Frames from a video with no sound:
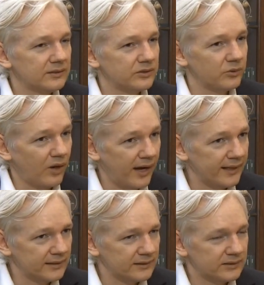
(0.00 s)
to
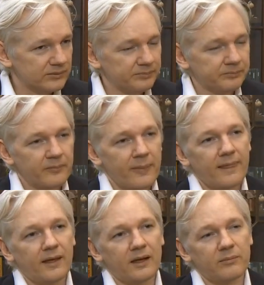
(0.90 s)
Ireland.
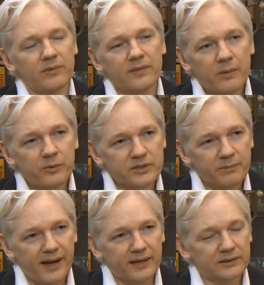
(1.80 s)
That was
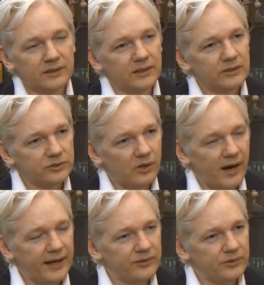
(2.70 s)
about
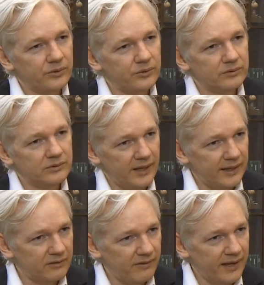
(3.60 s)
trying to
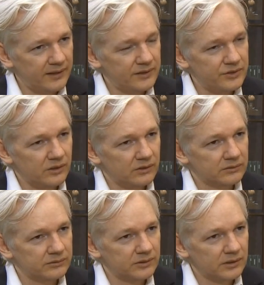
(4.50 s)
take advantage
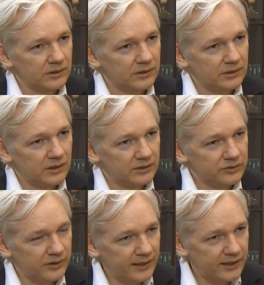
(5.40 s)
of
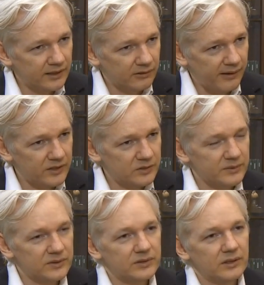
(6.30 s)
treaty
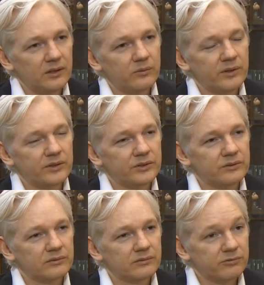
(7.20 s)
arrangements
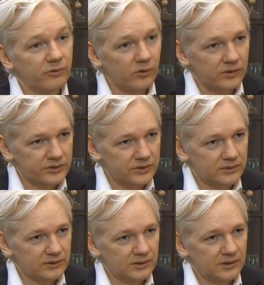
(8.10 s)
which force